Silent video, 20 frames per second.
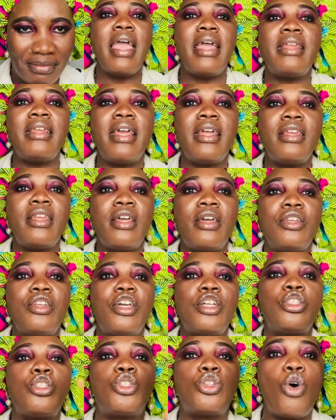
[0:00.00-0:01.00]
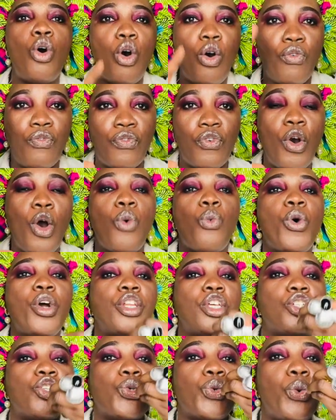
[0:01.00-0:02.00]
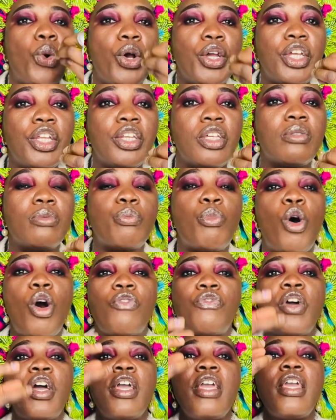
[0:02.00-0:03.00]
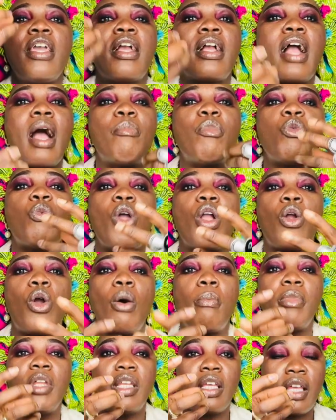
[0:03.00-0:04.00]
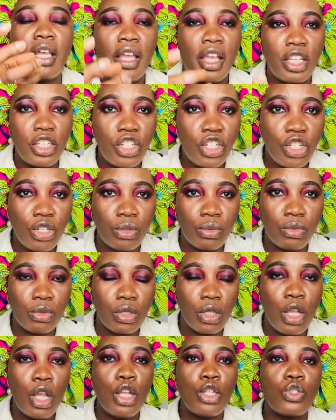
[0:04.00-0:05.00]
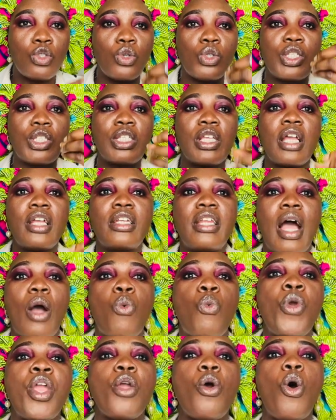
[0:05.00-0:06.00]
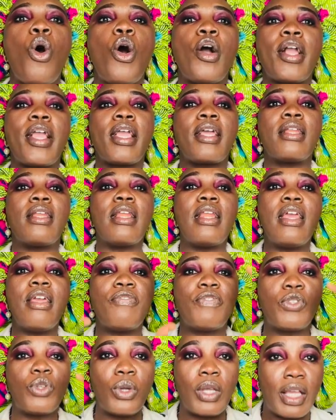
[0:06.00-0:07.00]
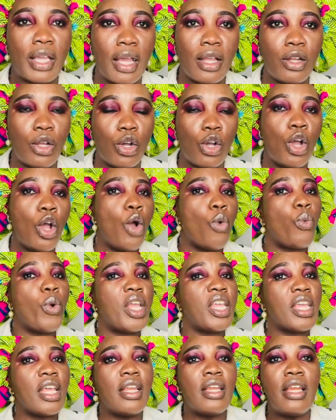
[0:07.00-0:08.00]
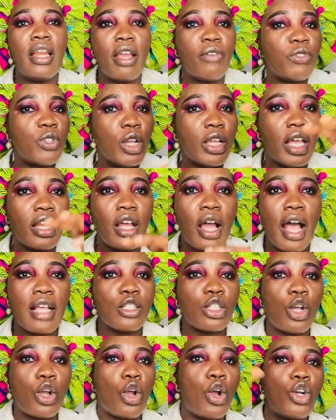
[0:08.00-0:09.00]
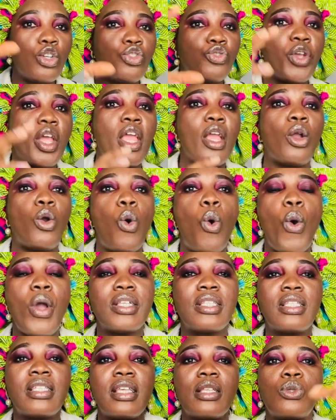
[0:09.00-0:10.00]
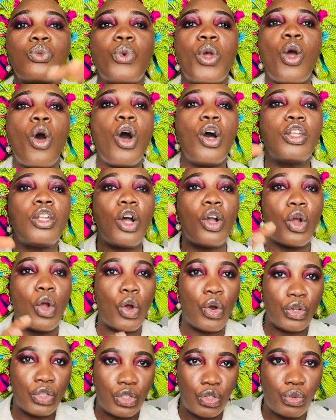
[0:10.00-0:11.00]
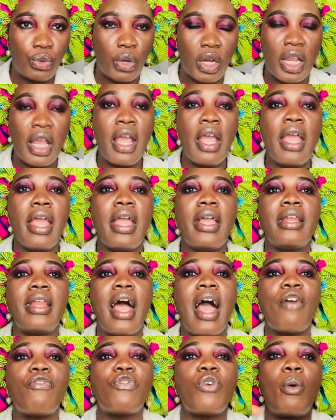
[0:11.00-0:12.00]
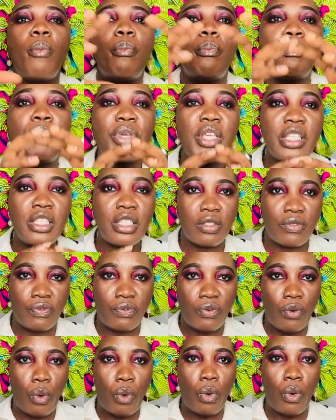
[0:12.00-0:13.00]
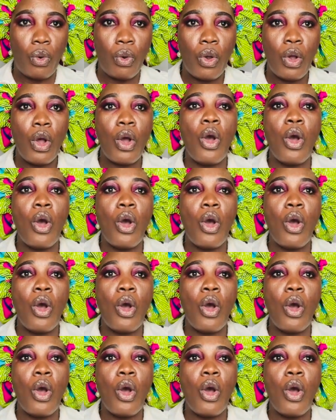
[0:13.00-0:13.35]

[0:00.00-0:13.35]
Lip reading: And then the dove with a scroll in his mouth, it coming with communication to say that we all can live together. We can live together as a country and coexist with other countries and have a peaceful